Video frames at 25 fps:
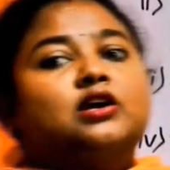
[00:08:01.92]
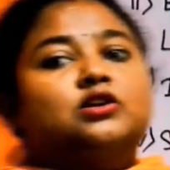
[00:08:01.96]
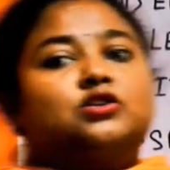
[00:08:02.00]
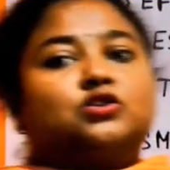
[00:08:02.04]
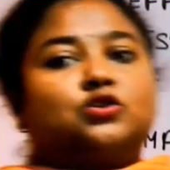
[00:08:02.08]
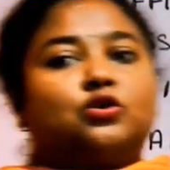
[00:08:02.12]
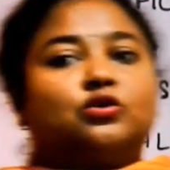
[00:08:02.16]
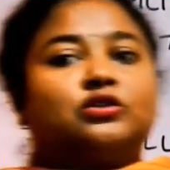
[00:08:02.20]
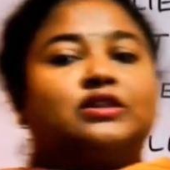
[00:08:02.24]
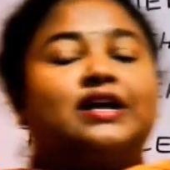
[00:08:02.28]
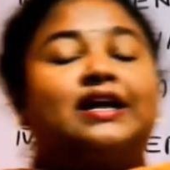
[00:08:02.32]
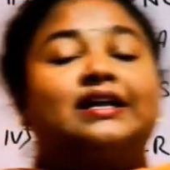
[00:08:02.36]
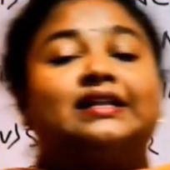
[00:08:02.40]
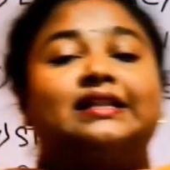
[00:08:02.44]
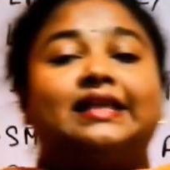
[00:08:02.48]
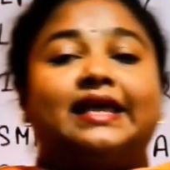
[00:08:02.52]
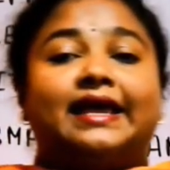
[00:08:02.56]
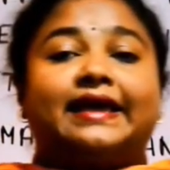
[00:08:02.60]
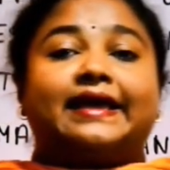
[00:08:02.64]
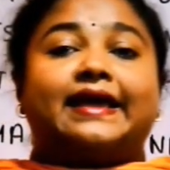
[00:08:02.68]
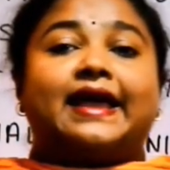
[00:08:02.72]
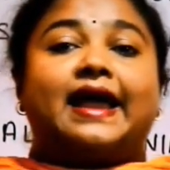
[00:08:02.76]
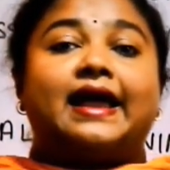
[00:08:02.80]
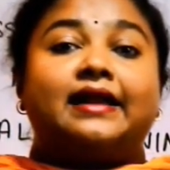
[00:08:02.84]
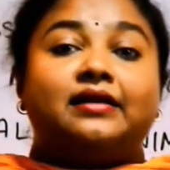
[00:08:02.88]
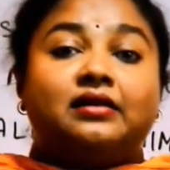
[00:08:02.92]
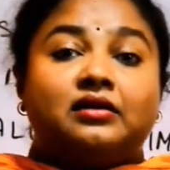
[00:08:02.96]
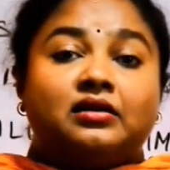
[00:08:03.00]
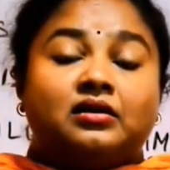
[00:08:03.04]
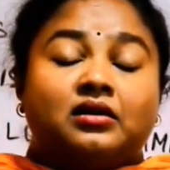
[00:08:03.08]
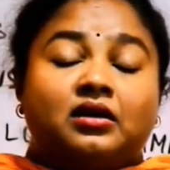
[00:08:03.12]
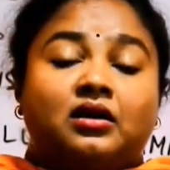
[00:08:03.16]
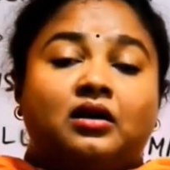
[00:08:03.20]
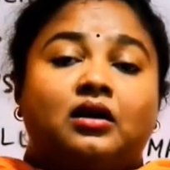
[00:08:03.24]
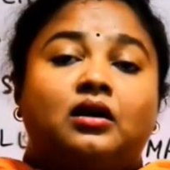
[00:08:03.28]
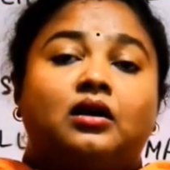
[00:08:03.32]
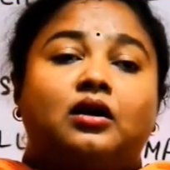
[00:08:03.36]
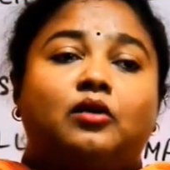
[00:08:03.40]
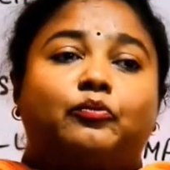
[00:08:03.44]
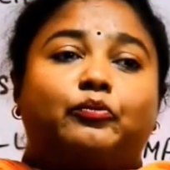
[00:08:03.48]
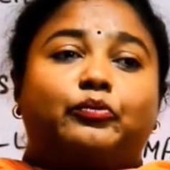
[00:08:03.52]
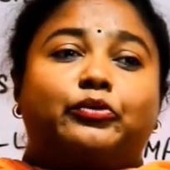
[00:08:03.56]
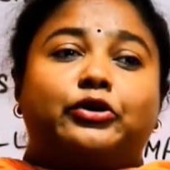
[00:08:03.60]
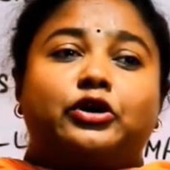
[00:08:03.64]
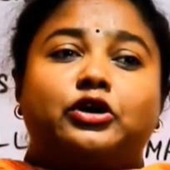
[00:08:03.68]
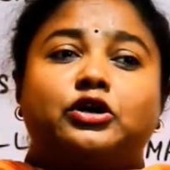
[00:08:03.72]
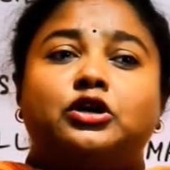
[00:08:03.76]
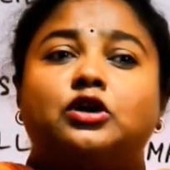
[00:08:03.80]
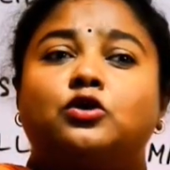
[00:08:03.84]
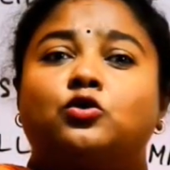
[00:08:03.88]
so that they can
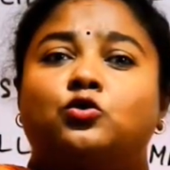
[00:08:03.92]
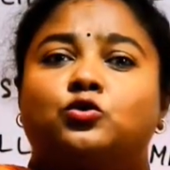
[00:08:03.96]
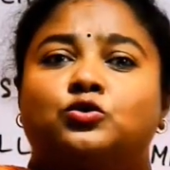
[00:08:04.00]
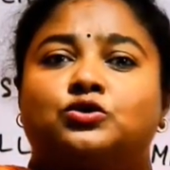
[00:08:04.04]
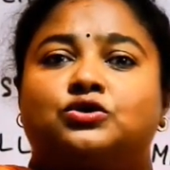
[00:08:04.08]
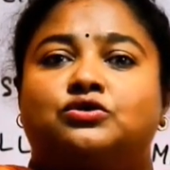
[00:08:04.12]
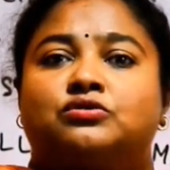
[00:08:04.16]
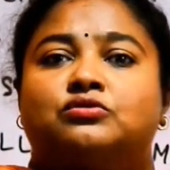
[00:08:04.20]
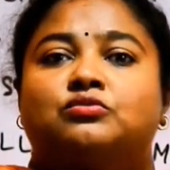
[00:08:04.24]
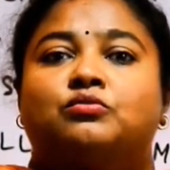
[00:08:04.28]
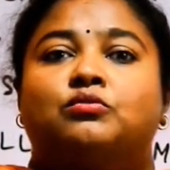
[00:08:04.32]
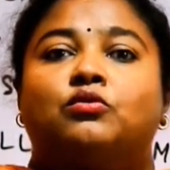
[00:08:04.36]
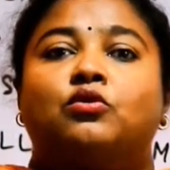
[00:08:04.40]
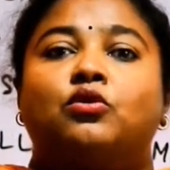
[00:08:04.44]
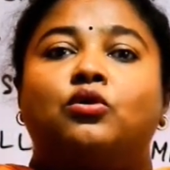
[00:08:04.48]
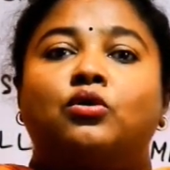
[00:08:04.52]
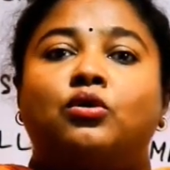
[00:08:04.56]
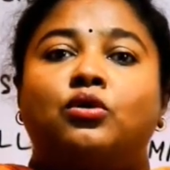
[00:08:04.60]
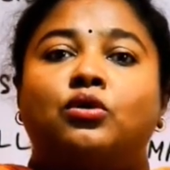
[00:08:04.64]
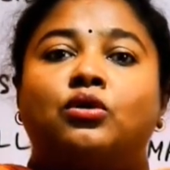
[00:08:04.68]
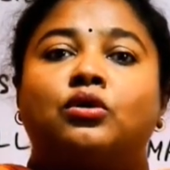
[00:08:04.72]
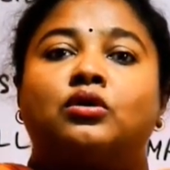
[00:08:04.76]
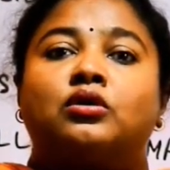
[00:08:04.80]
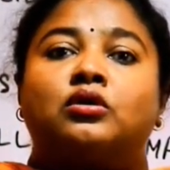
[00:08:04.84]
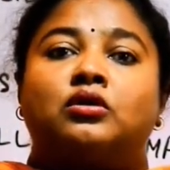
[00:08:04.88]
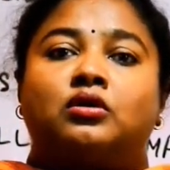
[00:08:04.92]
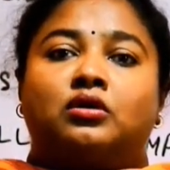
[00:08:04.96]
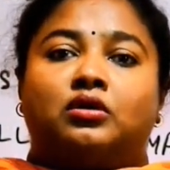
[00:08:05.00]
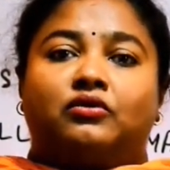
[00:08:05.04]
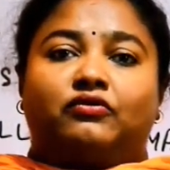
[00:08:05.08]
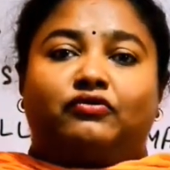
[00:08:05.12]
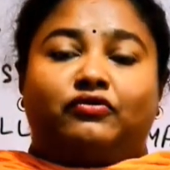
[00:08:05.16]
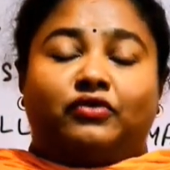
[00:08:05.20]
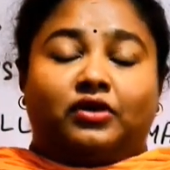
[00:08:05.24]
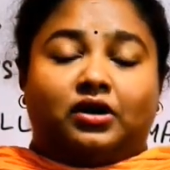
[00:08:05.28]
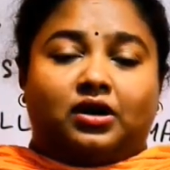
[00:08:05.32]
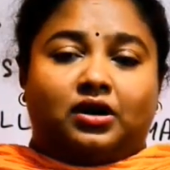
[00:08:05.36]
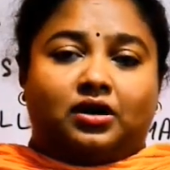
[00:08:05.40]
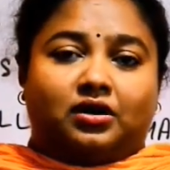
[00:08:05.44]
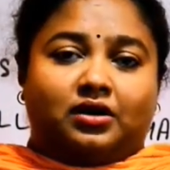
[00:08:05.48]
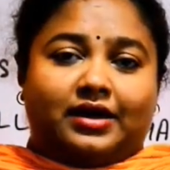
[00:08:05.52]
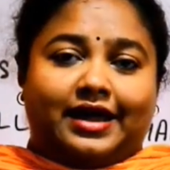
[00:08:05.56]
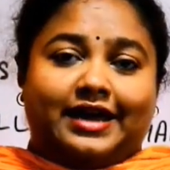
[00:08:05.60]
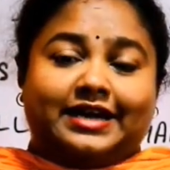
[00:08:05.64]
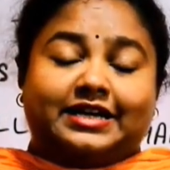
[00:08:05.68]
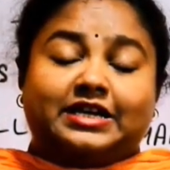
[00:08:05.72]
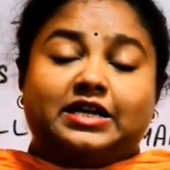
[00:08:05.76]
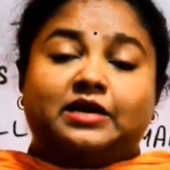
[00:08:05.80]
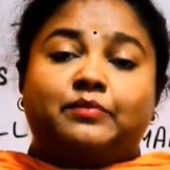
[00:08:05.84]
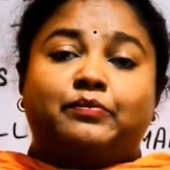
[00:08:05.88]
produce more
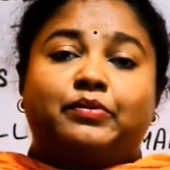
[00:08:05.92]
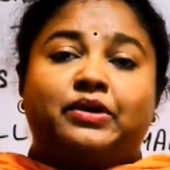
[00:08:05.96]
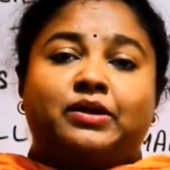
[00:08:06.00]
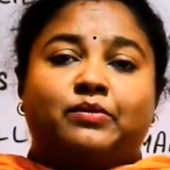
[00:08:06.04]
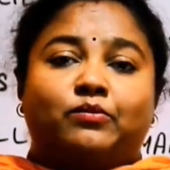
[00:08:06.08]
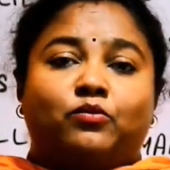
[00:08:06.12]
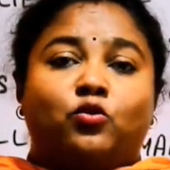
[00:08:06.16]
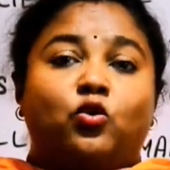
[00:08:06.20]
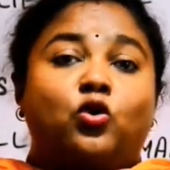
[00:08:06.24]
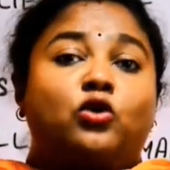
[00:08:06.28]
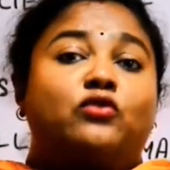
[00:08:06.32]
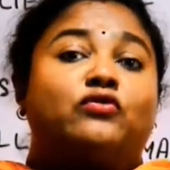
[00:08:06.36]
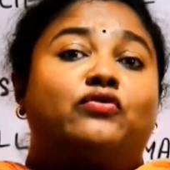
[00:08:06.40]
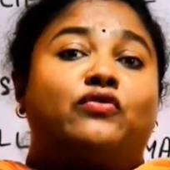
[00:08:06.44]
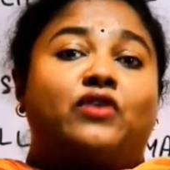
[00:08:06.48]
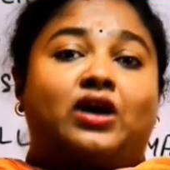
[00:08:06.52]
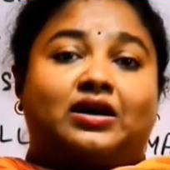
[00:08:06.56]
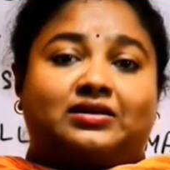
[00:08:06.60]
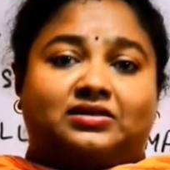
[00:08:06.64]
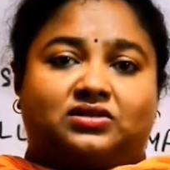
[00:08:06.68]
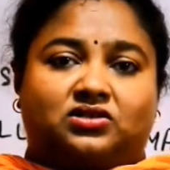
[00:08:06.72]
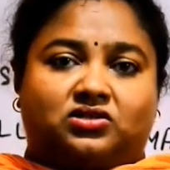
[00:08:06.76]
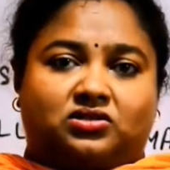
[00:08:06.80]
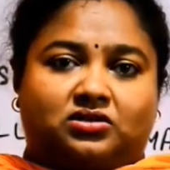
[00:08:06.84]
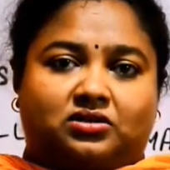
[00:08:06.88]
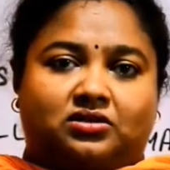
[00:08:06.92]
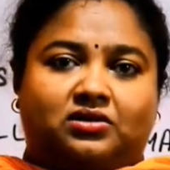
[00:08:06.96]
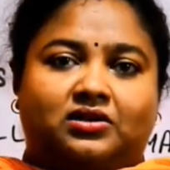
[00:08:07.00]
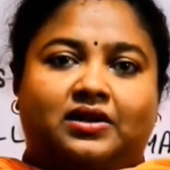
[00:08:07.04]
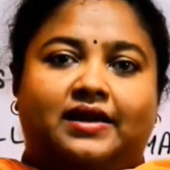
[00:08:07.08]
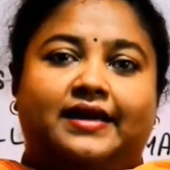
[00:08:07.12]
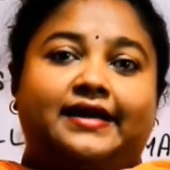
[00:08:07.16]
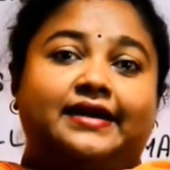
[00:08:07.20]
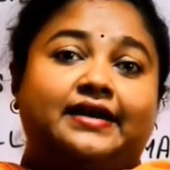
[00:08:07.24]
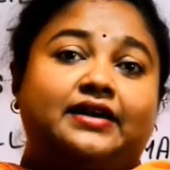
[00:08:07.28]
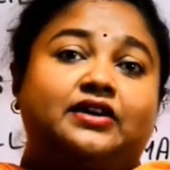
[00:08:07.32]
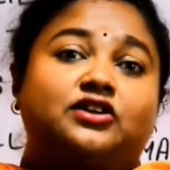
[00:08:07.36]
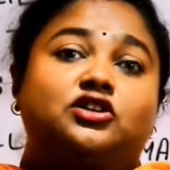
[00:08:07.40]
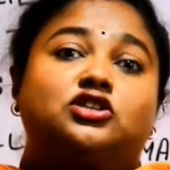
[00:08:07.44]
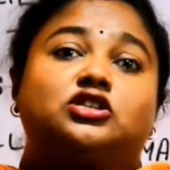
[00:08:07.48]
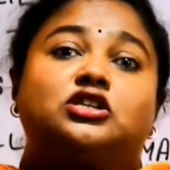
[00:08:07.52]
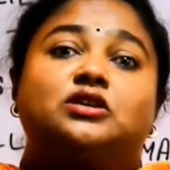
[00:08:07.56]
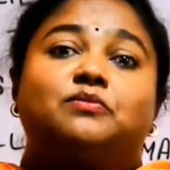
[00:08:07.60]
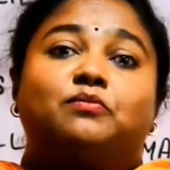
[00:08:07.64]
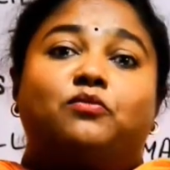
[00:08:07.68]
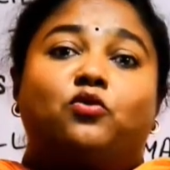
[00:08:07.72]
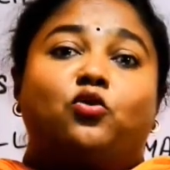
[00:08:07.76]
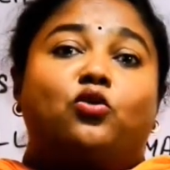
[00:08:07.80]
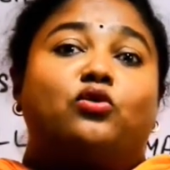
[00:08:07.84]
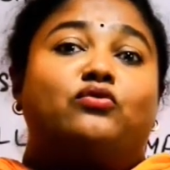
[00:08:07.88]
ATP more faster, the
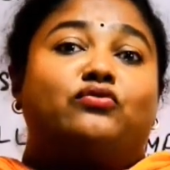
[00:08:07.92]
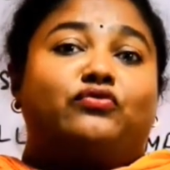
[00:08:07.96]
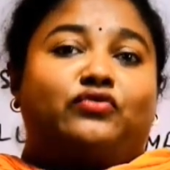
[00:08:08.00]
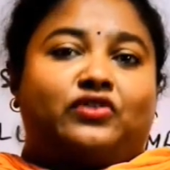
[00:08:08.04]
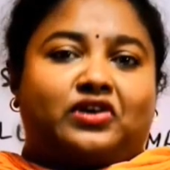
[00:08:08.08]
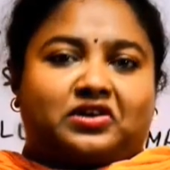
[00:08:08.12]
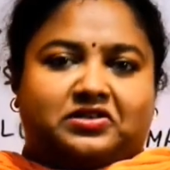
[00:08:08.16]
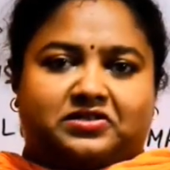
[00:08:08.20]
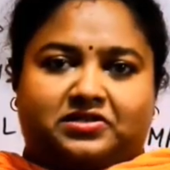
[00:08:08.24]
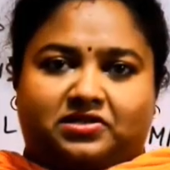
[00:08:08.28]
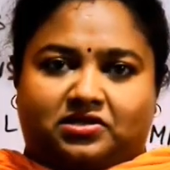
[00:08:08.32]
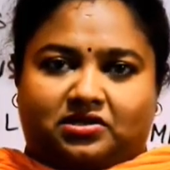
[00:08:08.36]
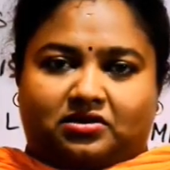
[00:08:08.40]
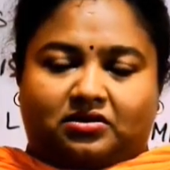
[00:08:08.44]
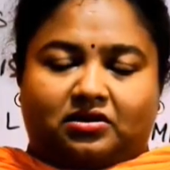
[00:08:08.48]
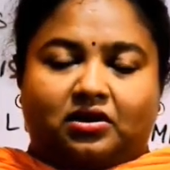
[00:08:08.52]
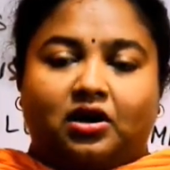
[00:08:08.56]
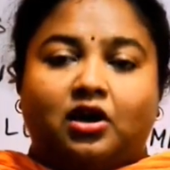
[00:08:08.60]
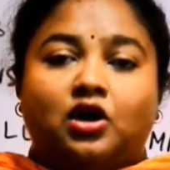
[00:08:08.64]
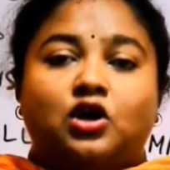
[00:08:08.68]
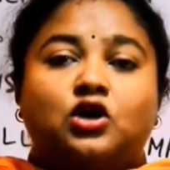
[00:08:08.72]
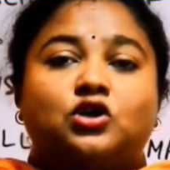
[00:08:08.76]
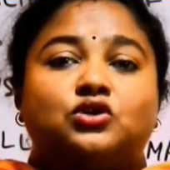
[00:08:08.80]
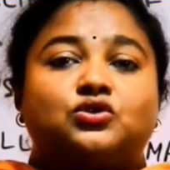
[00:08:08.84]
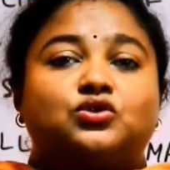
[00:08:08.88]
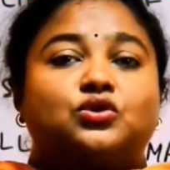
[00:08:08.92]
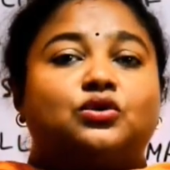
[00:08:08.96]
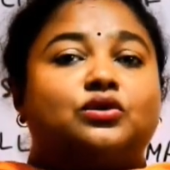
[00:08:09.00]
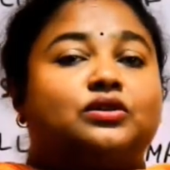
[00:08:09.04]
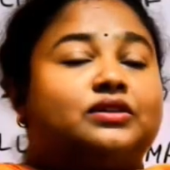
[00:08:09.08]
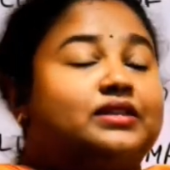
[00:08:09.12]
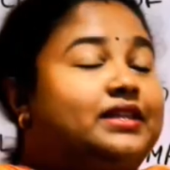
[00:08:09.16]
energy more faster. So